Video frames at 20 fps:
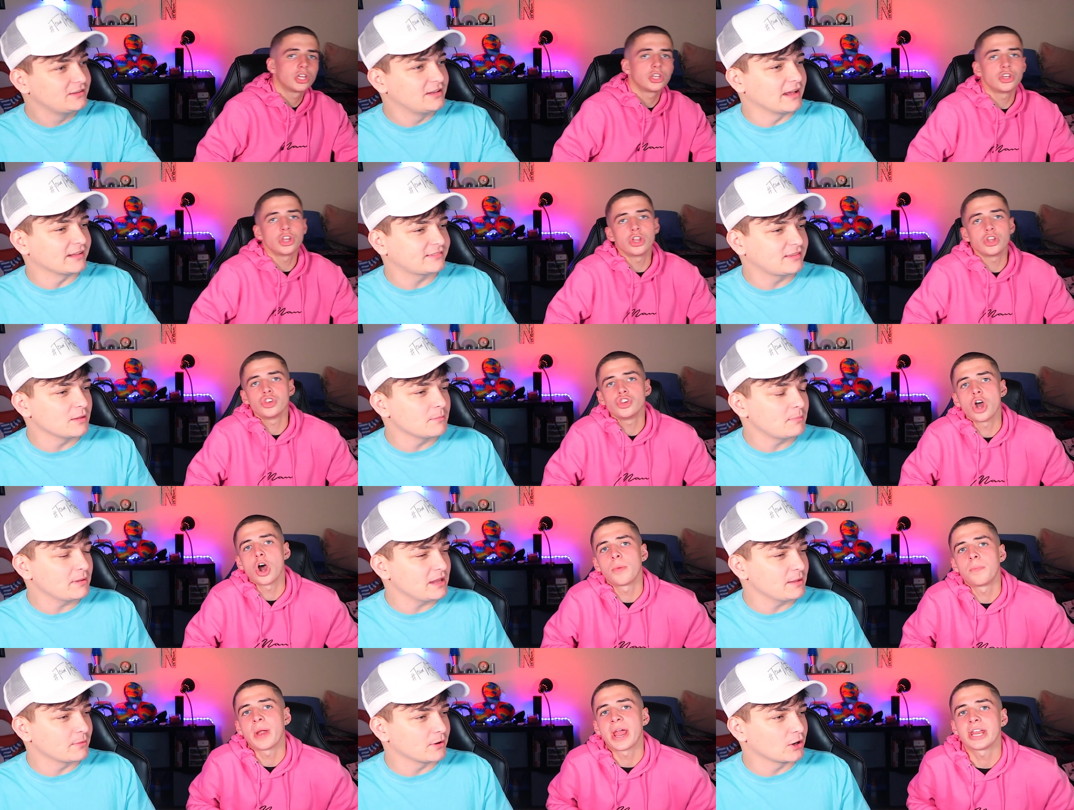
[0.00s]
Speaker 1: Justin
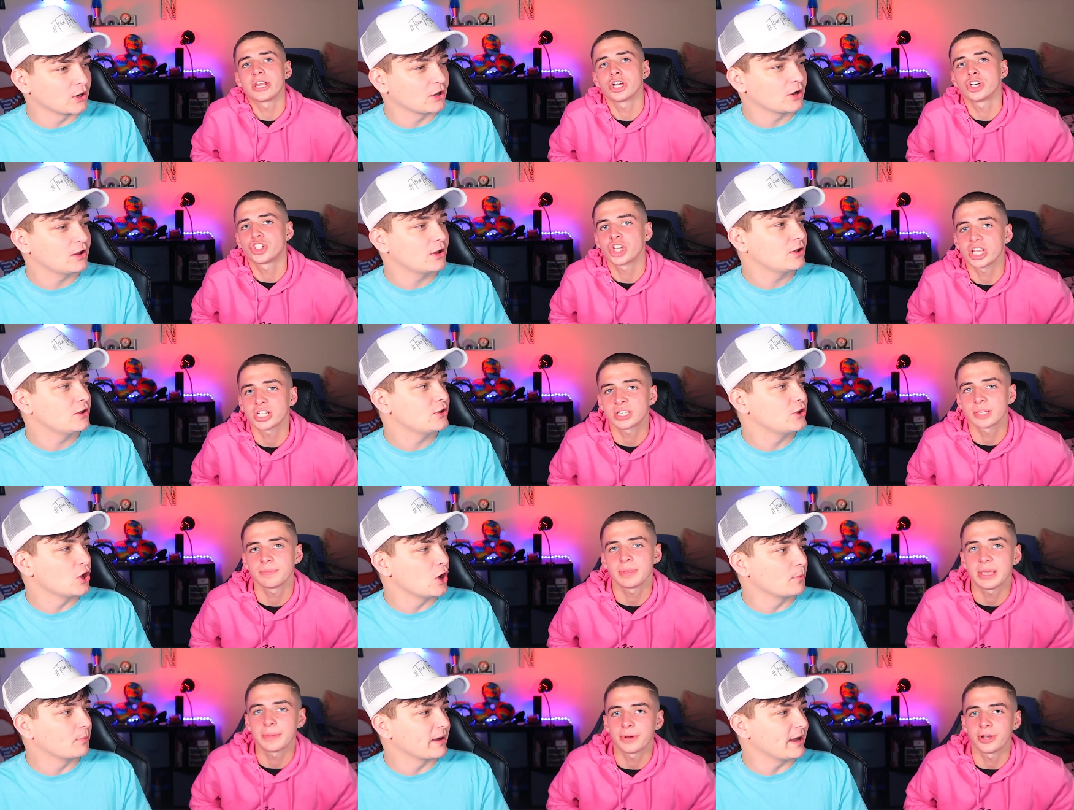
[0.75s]
Bieber,
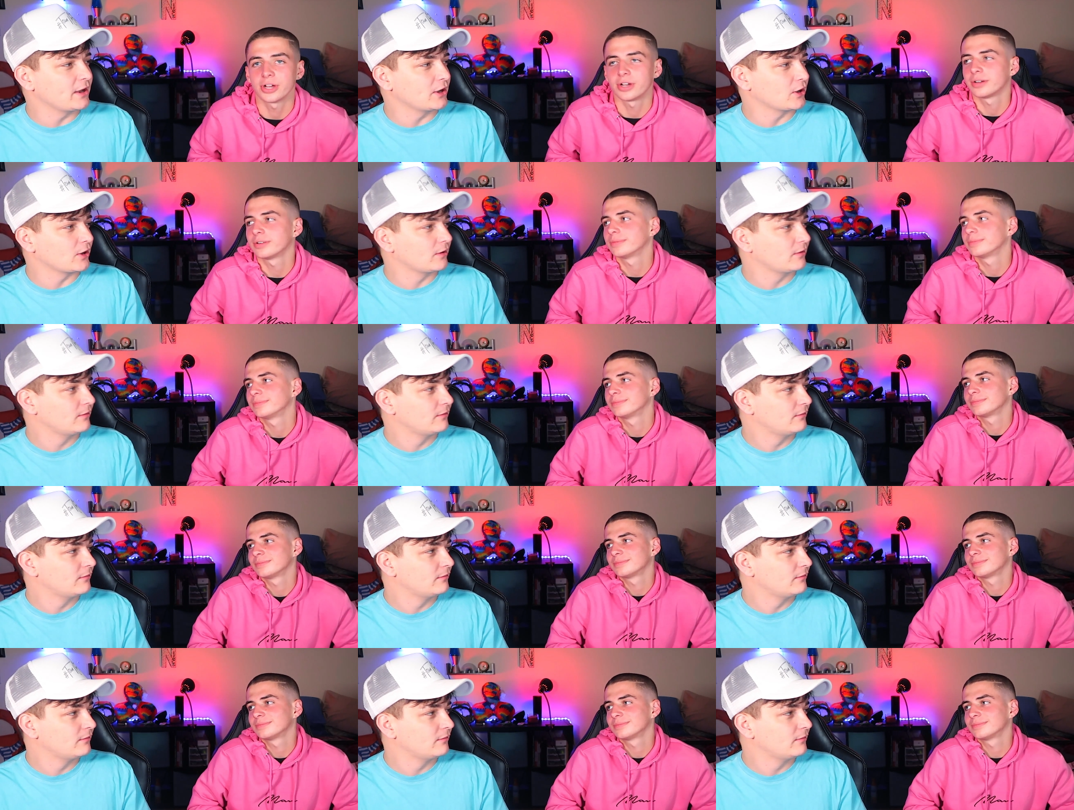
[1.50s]
Justin Bieber.